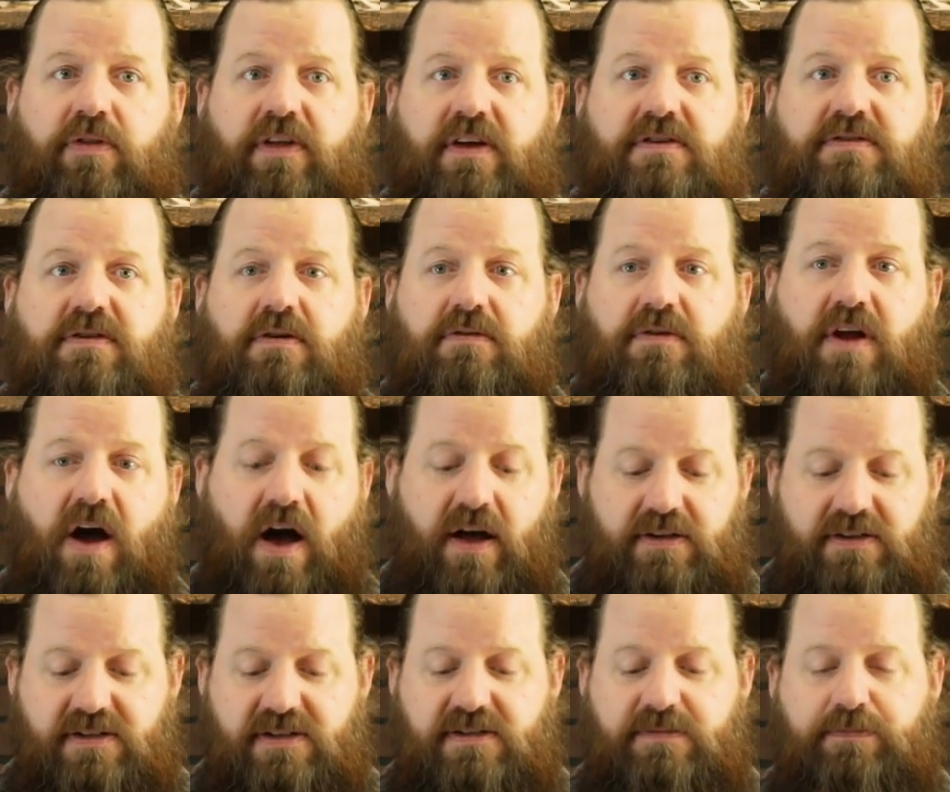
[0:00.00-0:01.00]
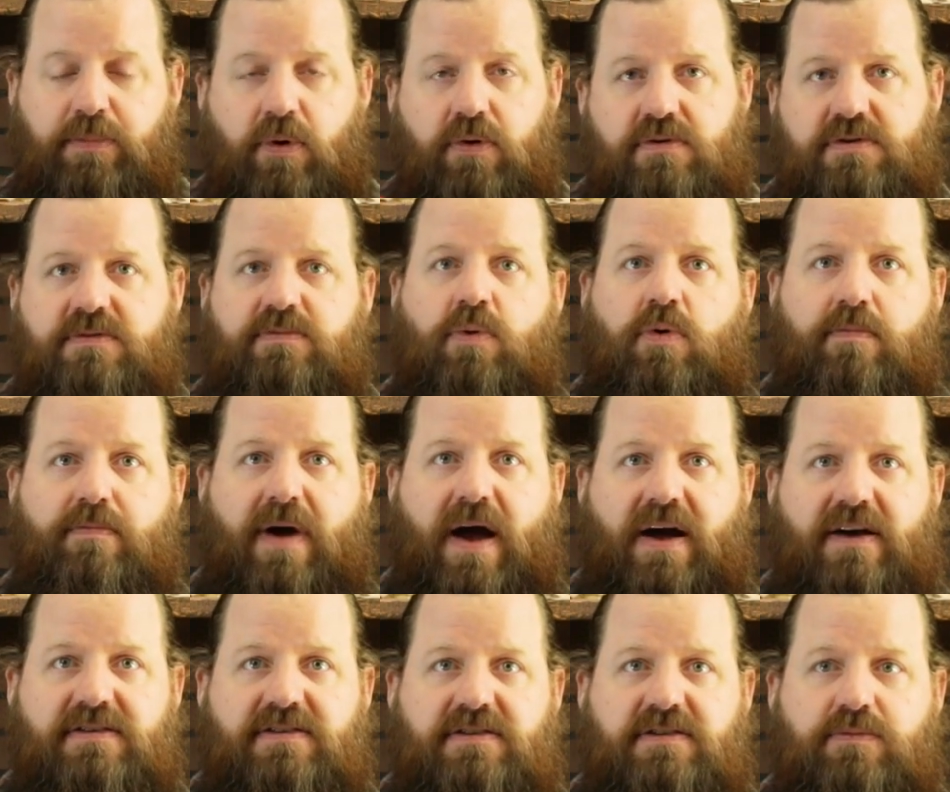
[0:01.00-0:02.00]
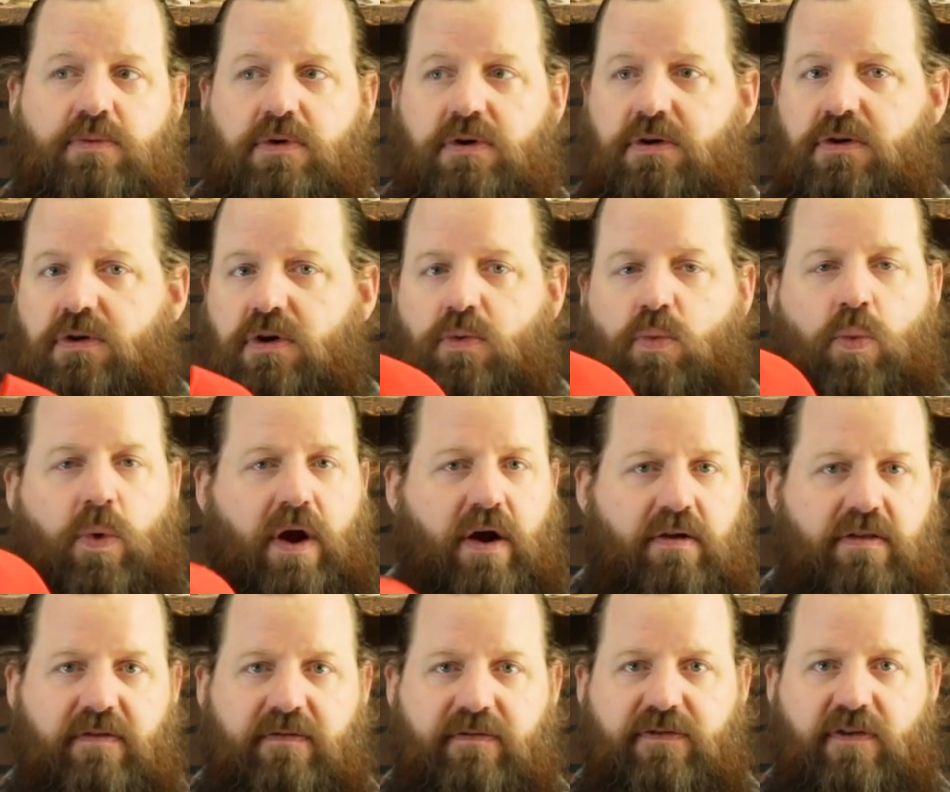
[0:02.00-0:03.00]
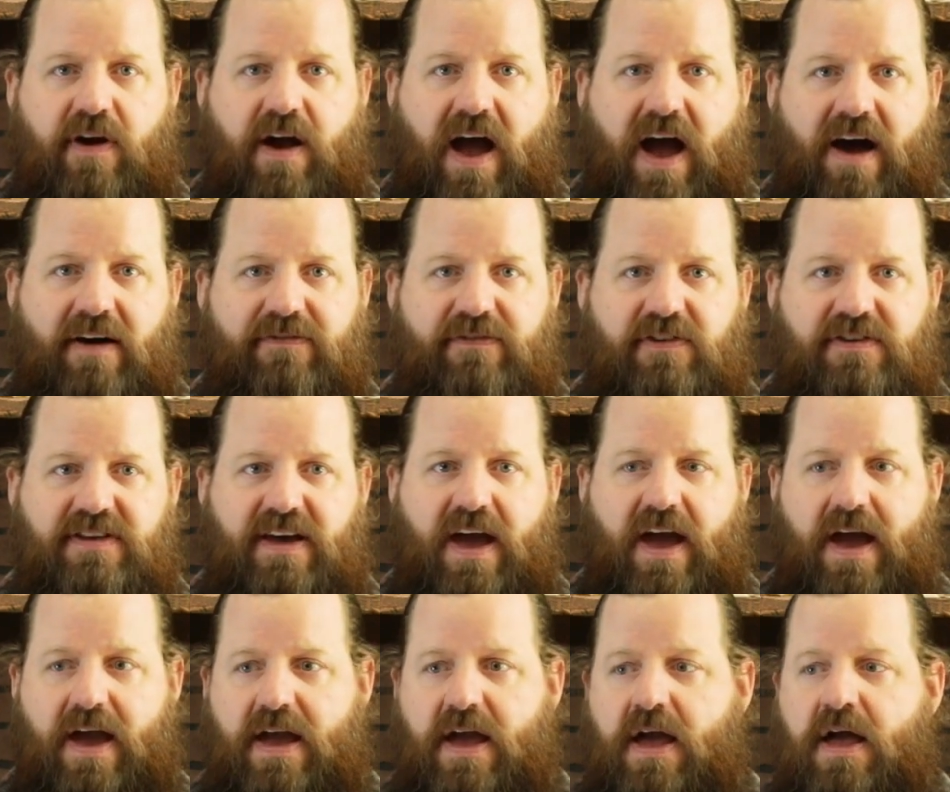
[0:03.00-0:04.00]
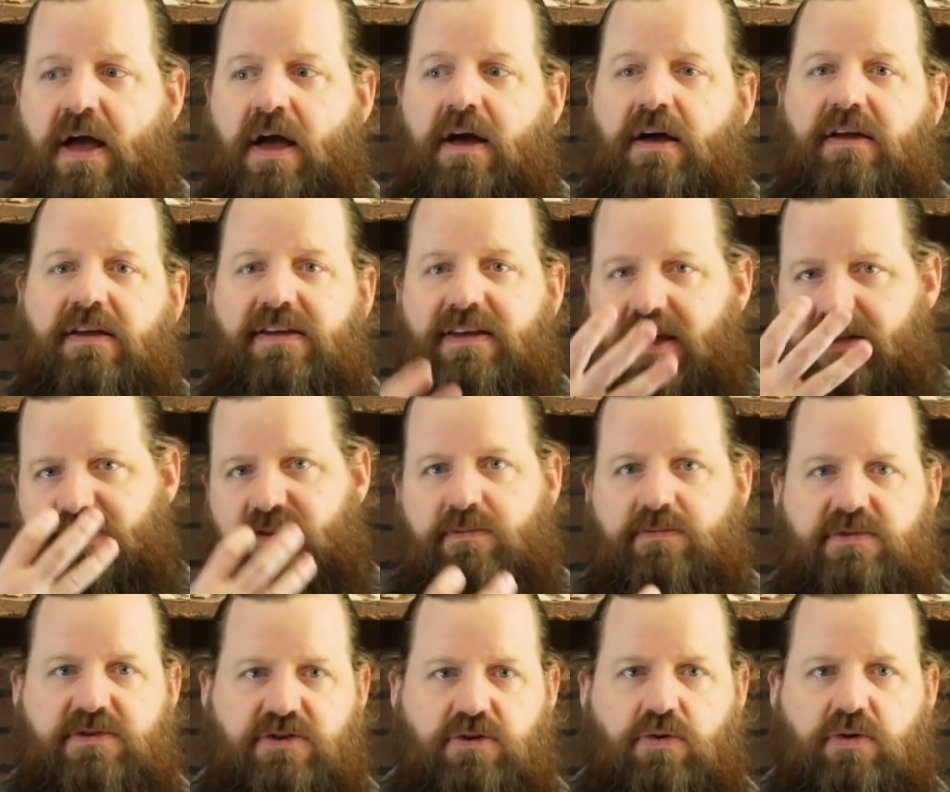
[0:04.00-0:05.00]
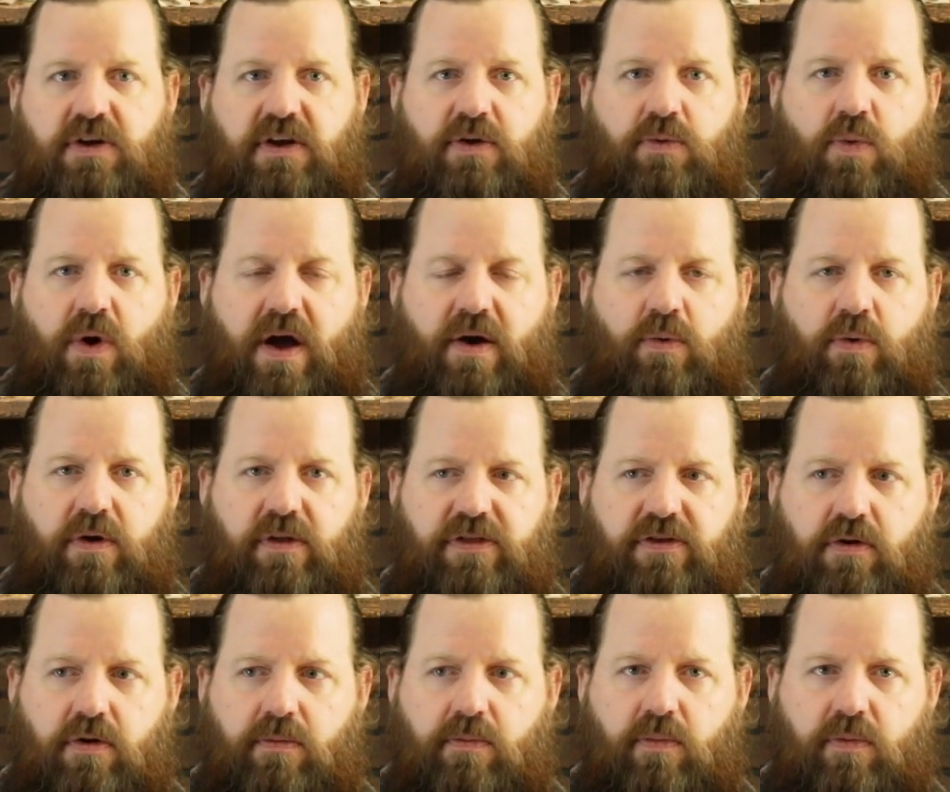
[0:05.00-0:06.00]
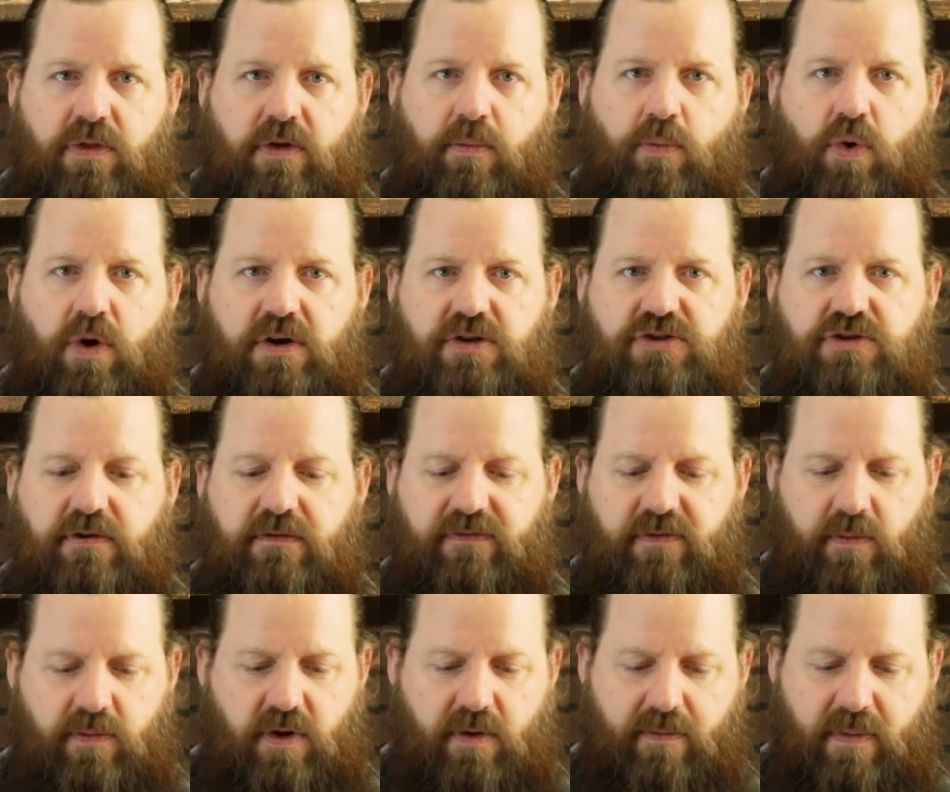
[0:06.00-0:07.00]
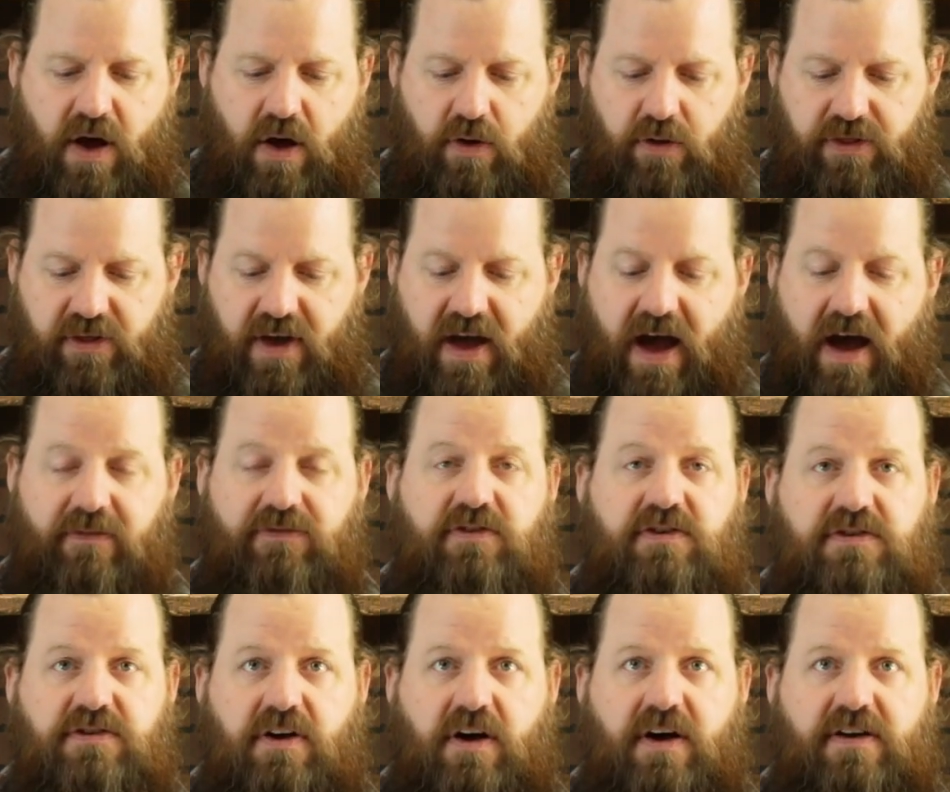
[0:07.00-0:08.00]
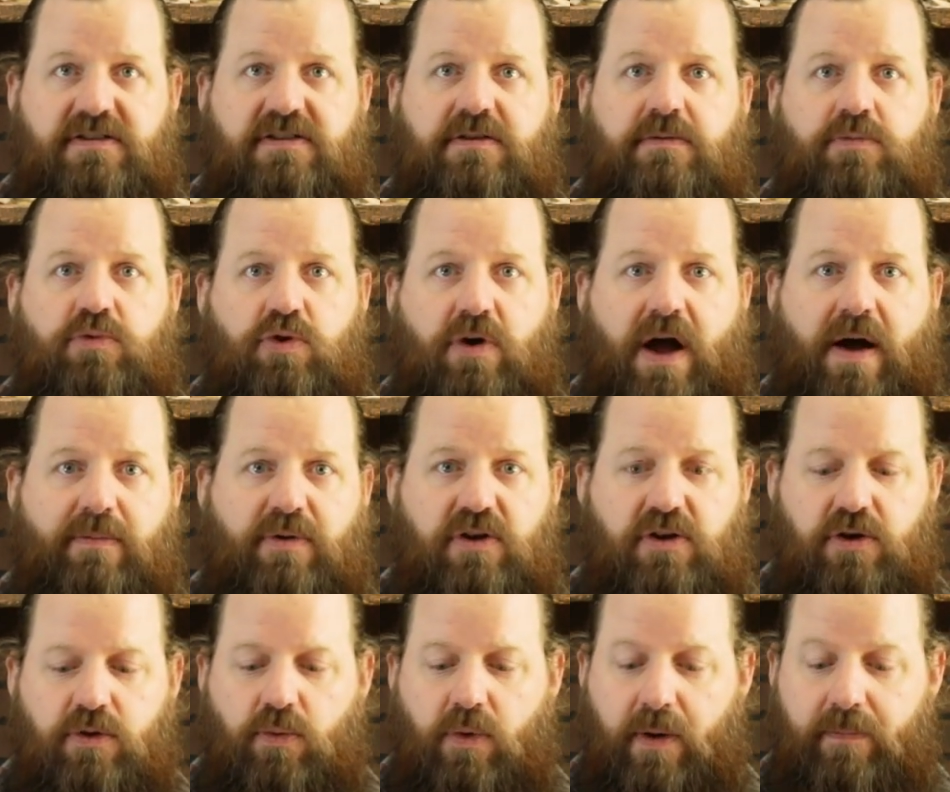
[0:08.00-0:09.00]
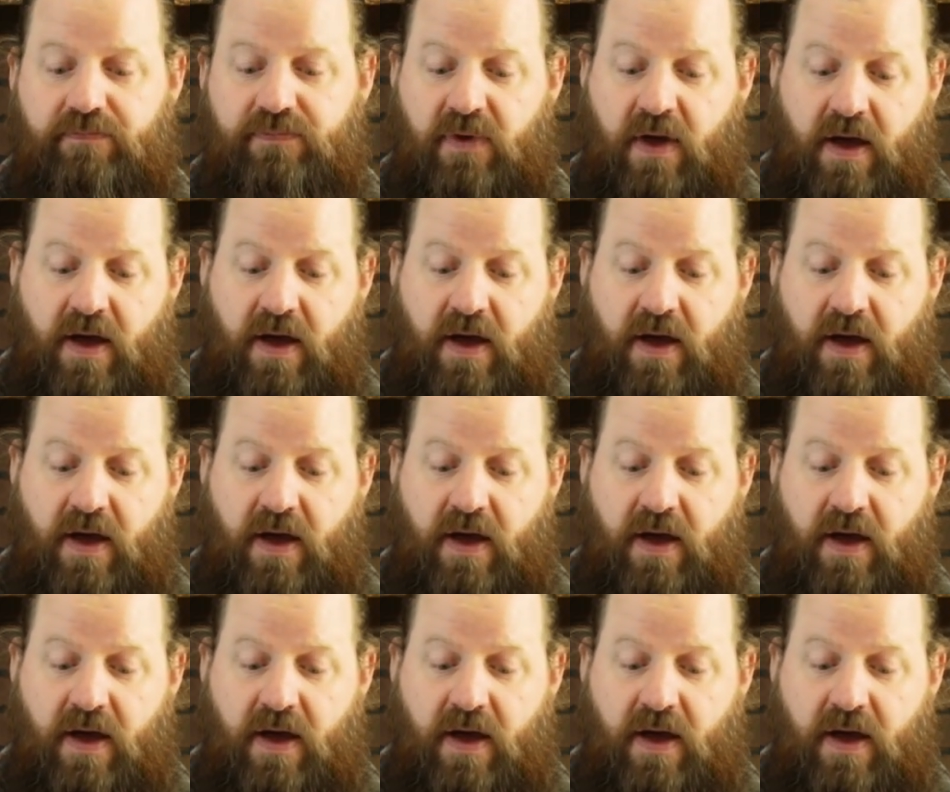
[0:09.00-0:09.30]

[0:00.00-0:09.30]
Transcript: These are not disposable masks where you're going to wear them for half a day, get them soaking wet with the moisture from your mouth, have to toss them, grab a new one.